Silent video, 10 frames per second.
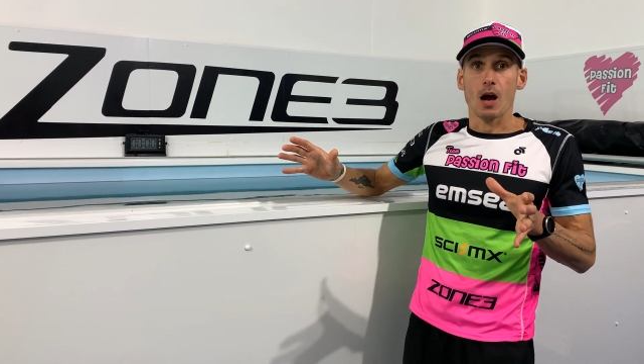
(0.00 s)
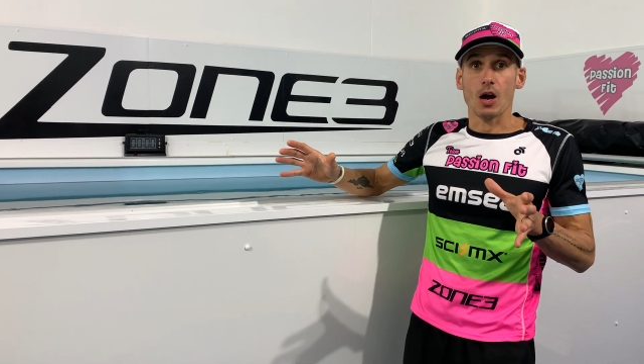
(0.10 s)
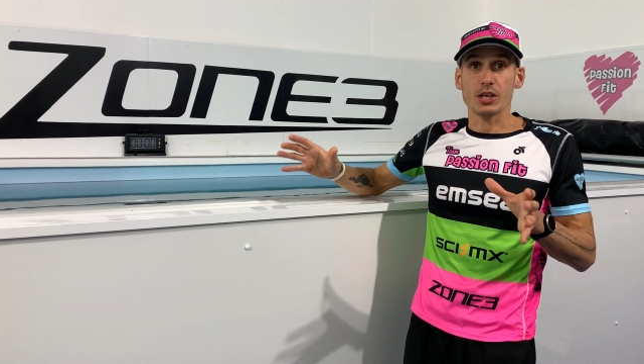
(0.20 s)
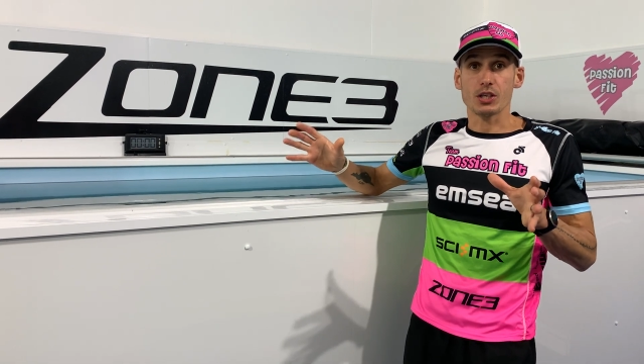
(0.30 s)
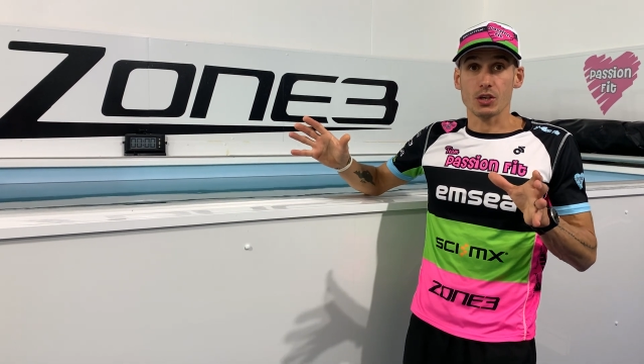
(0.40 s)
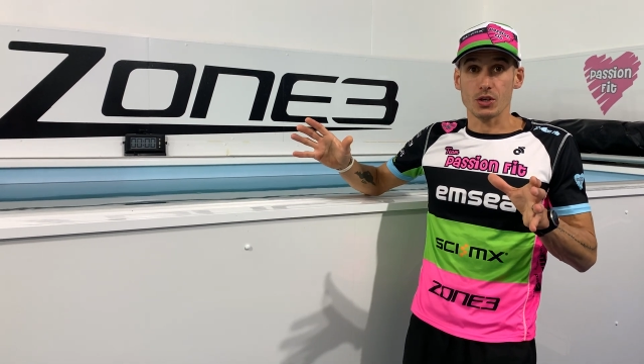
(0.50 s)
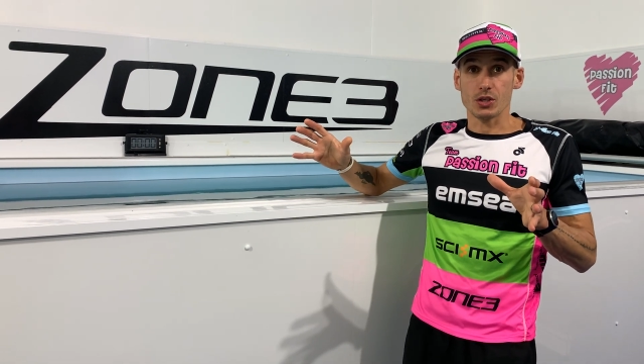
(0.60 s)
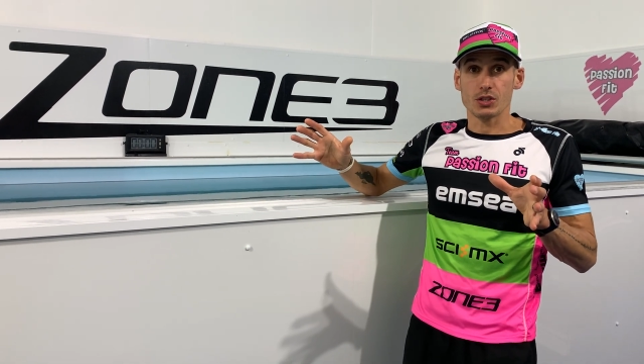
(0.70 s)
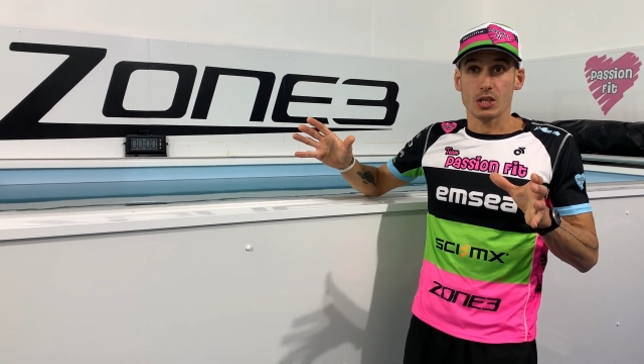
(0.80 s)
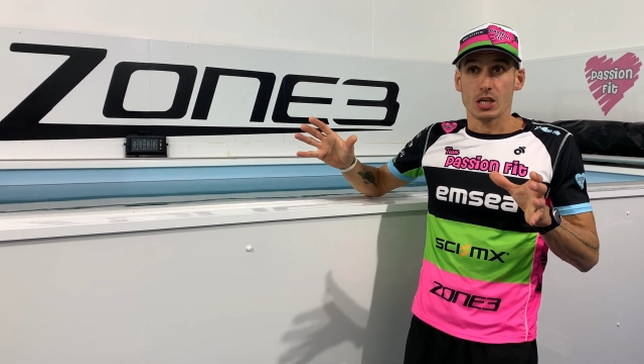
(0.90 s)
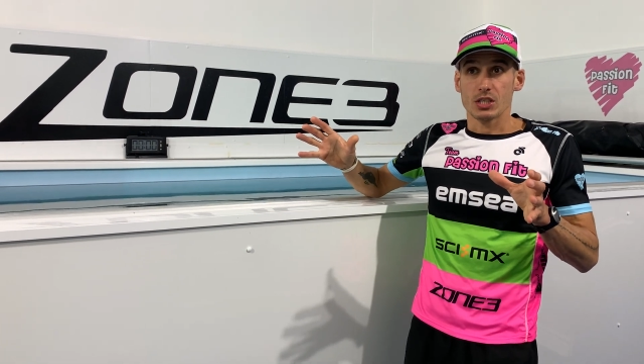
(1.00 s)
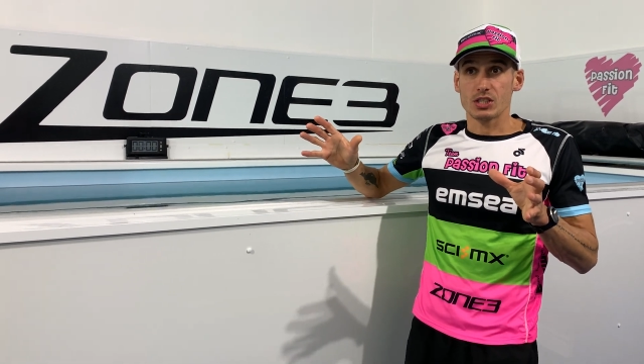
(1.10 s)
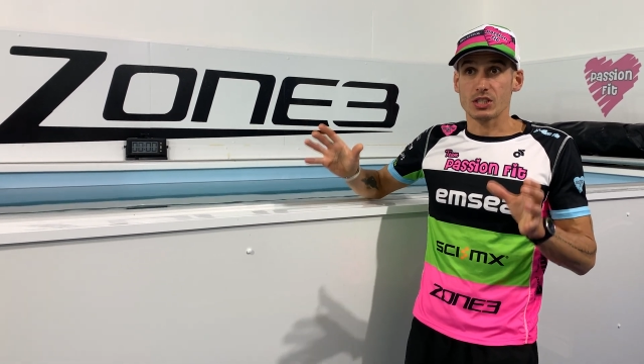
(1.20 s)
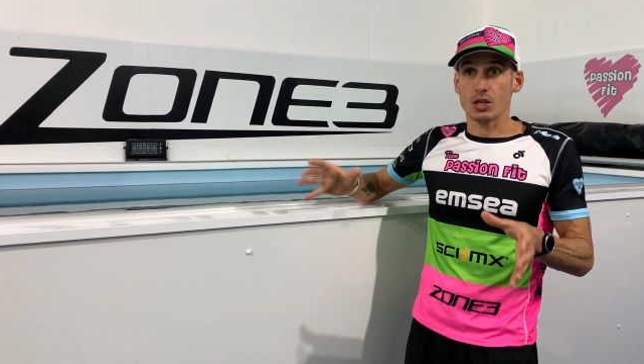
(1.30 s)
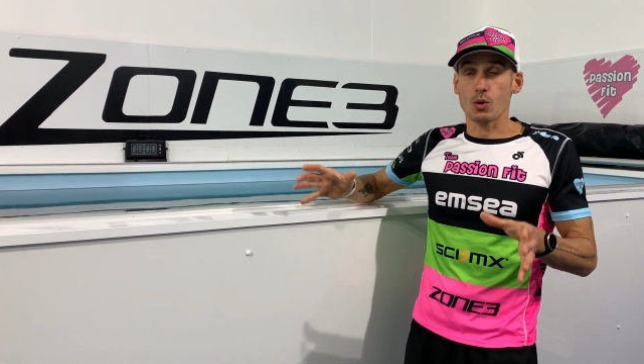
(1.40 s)
I could
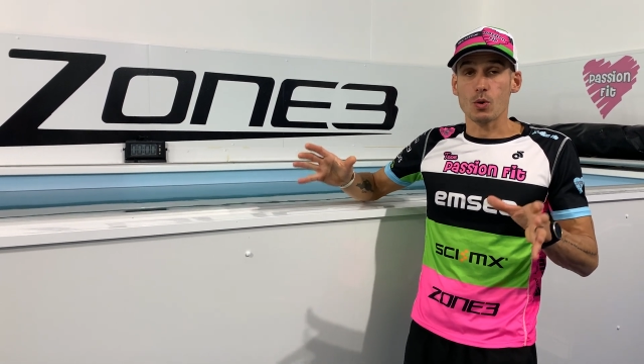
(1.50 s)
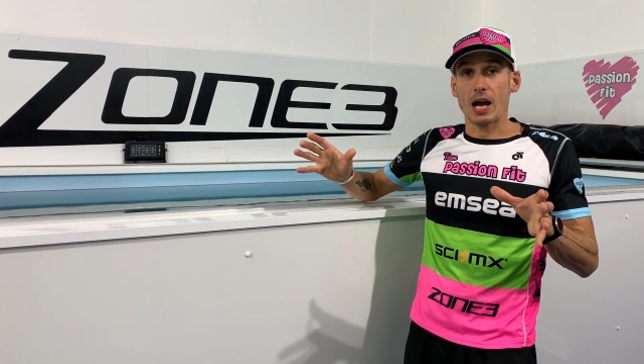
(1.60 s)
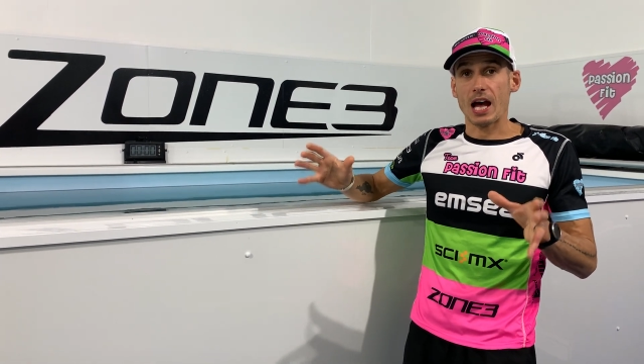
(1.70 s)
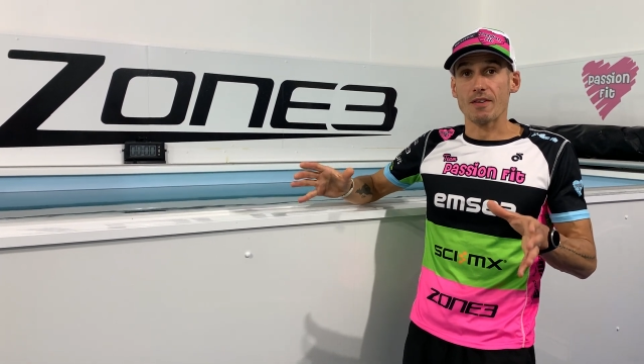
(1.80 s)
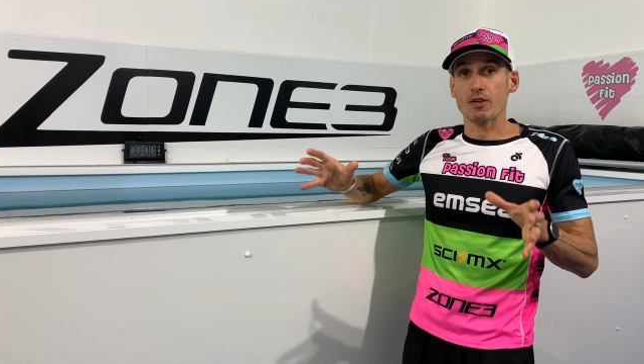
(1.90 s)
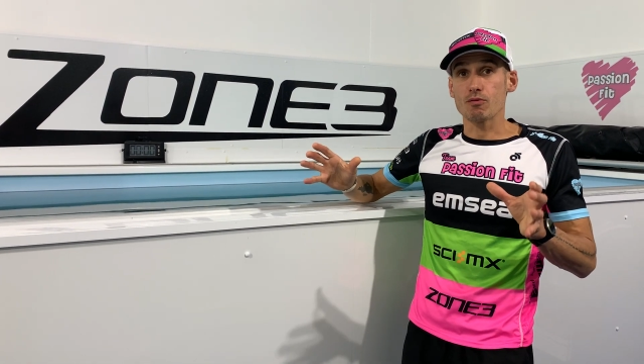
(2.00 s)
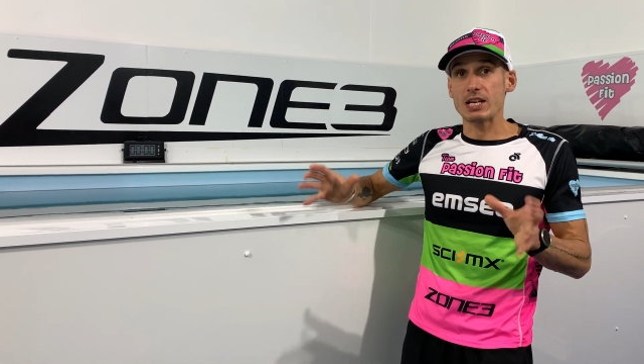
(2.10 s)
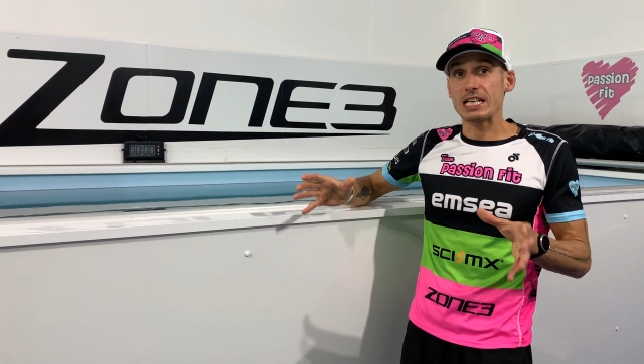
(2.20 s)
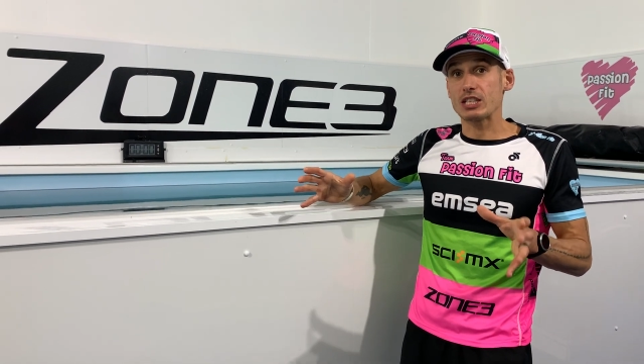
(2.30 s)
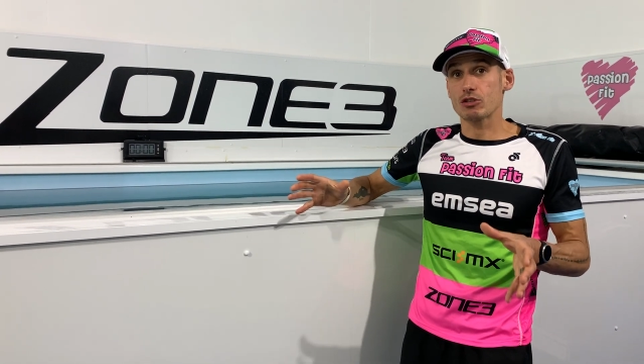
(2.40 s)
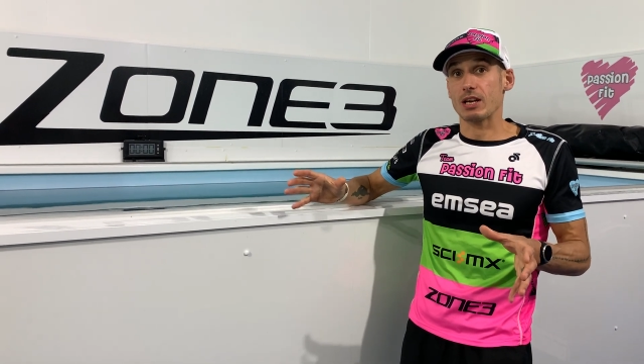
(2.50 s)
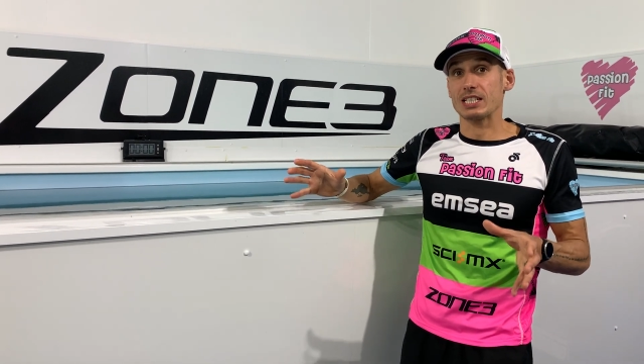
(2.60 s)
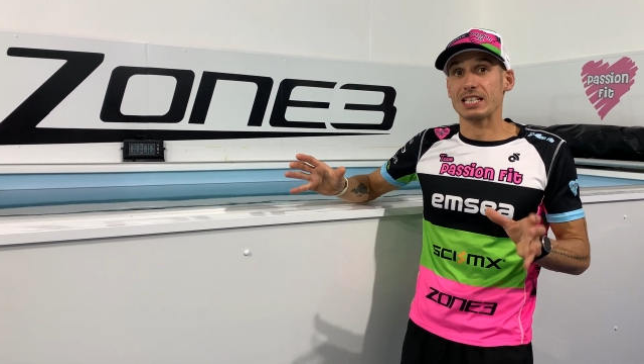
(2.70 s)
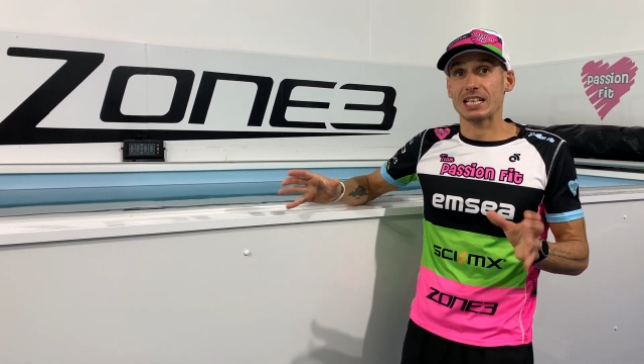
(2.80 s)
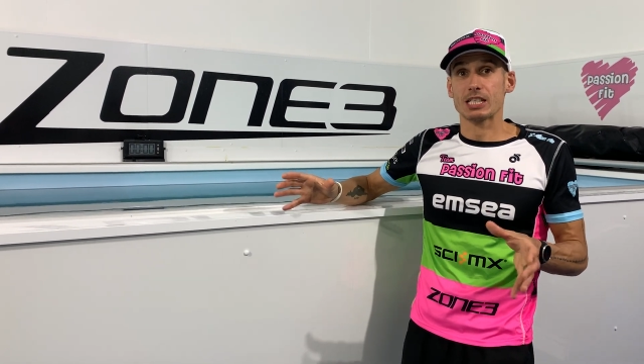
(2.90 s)
still have a really
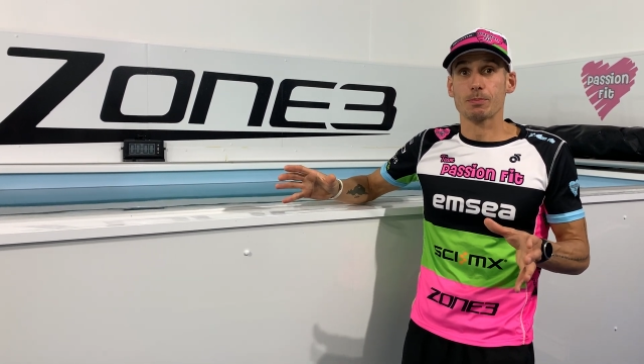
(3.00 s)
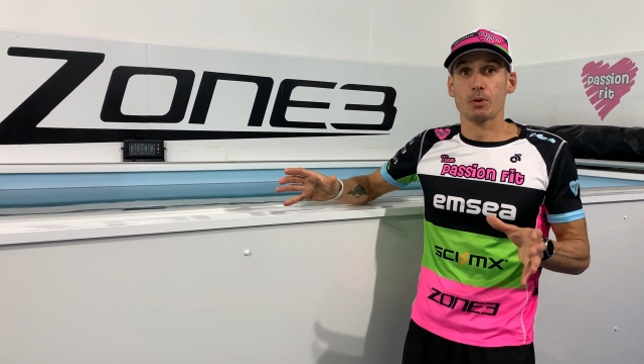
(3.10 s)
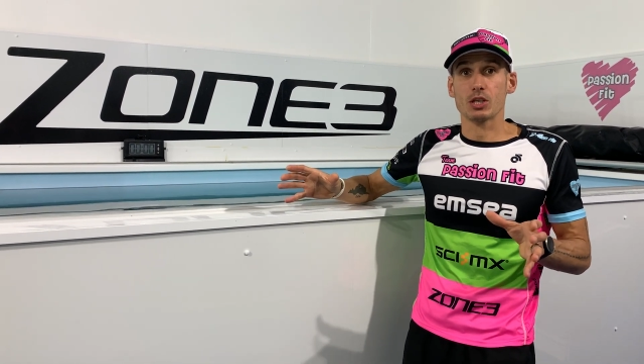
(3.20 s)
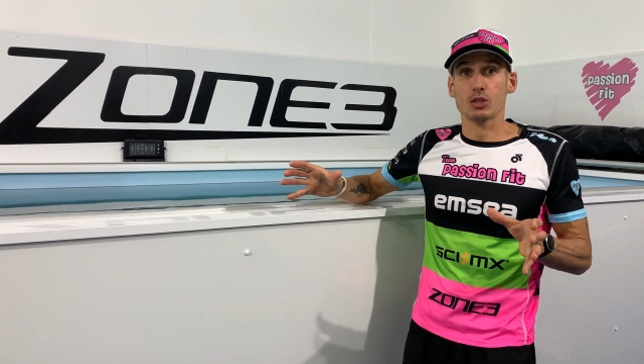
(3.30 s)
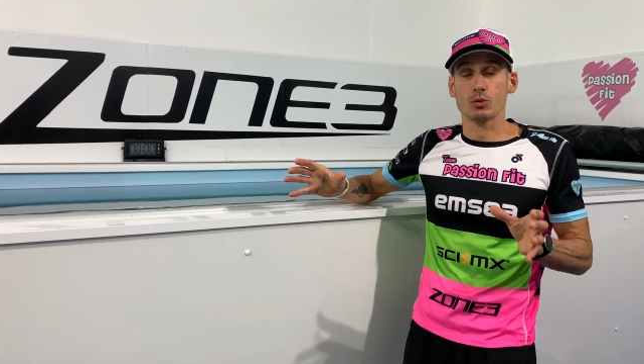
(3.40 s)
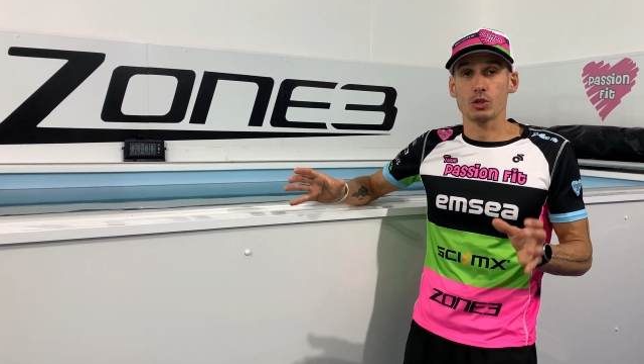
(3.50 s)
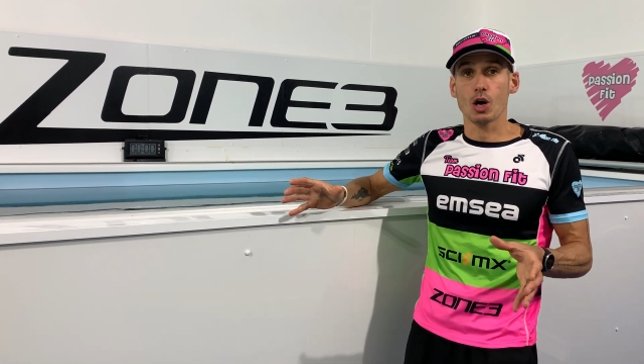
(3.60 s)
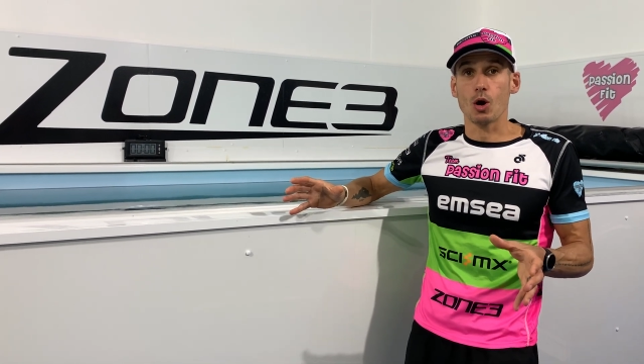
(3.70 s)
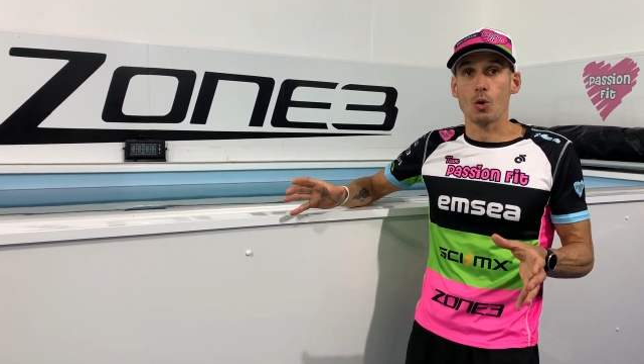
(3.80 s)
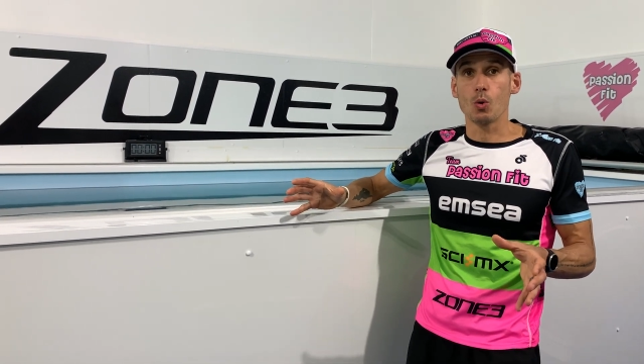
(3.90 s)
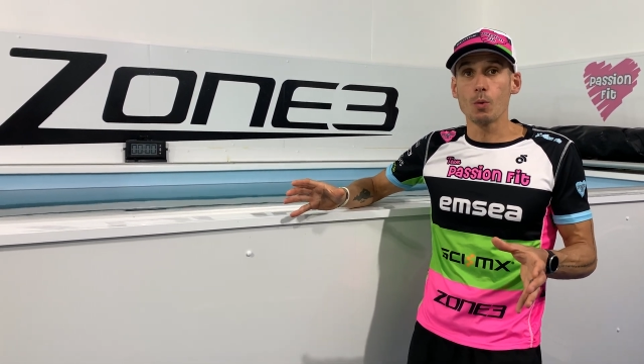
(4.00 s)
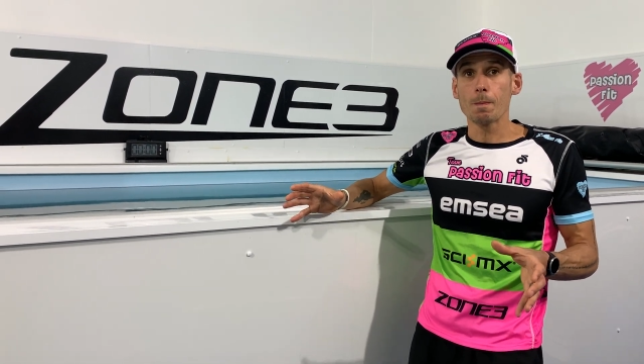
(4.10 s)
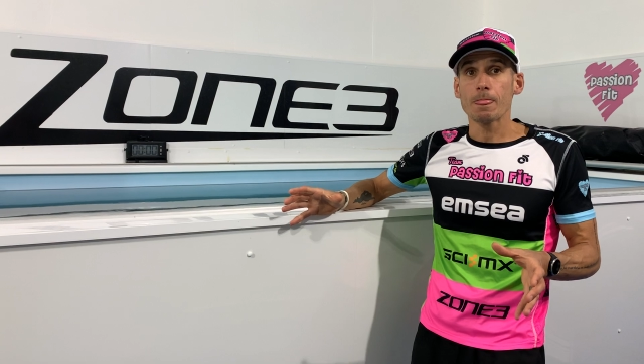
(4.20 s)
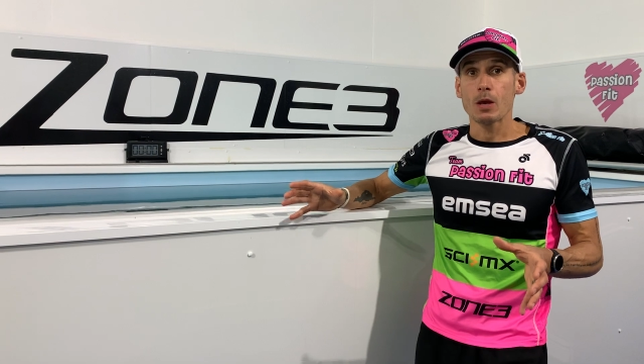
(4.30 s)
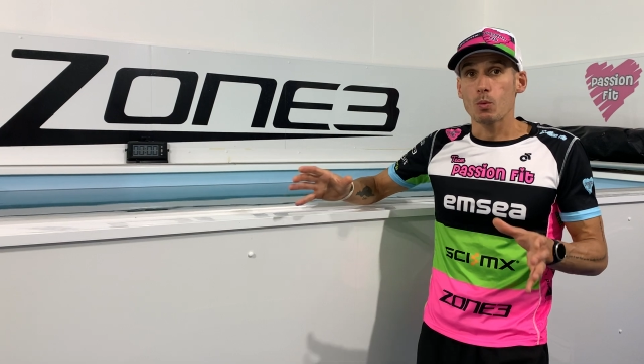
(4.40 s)
stretching and aspirational goal